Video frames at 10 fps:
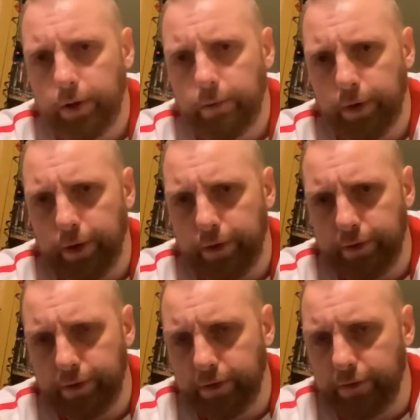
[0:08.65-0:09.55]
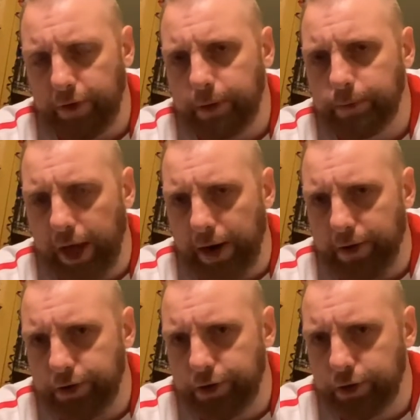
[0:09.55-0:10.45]
But The Phantom
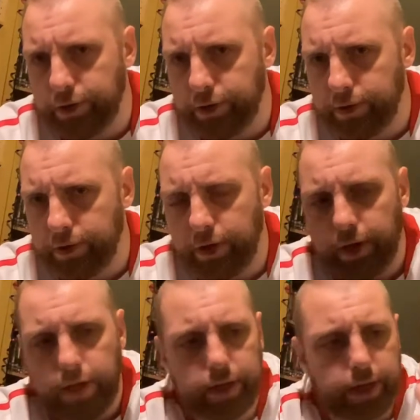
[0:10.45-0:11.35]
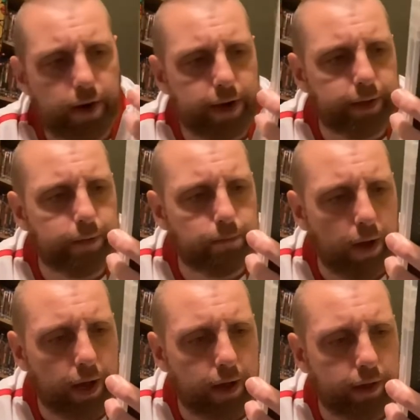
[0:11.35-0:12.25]
Carriage, directed
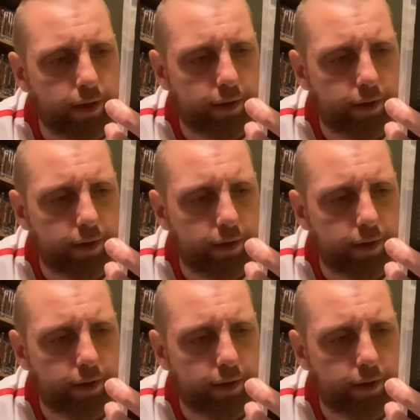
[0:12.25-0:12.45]
by